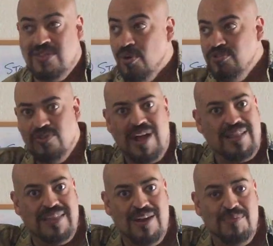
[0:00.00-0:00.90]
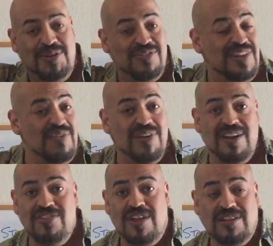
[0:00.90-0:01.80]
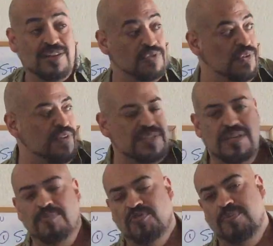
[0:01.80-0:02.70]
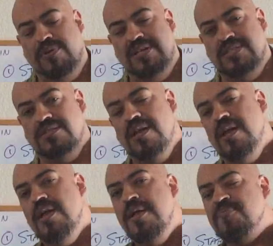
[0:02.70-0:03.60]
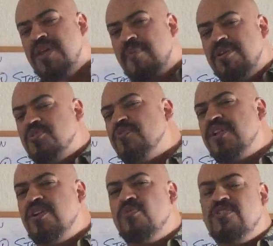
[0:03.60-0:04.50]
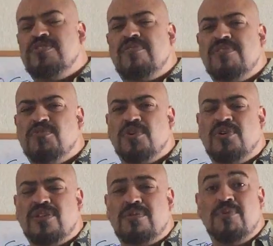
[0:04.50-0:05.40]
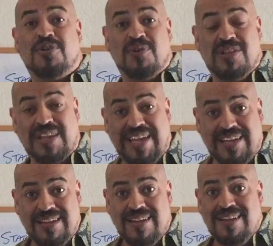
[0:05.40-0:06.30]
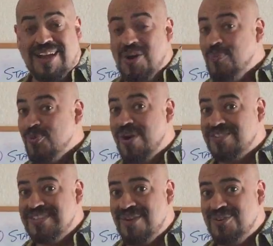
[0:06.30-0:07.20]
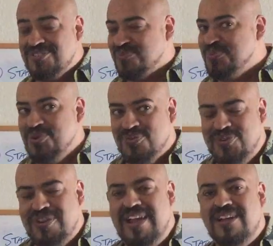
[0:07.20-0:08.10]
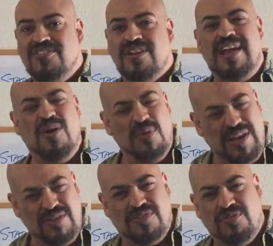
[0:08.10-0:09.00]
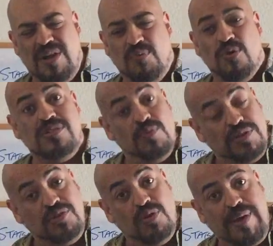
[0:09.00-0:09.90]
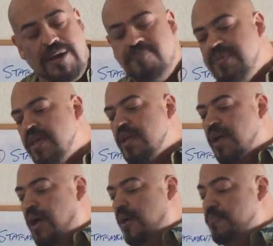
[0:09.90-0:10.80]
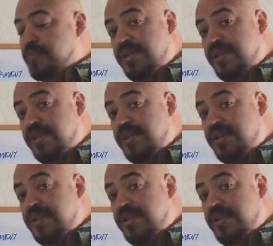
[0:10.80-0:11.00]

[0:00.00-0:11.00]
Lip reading: Those are not there because they never got injected because we fixed the upstream process. I'm going to do a video just after this one called The Mercury in the Lake. I hope you watch that one. It's a beautiful analogy on how what I just described works and what to do about it.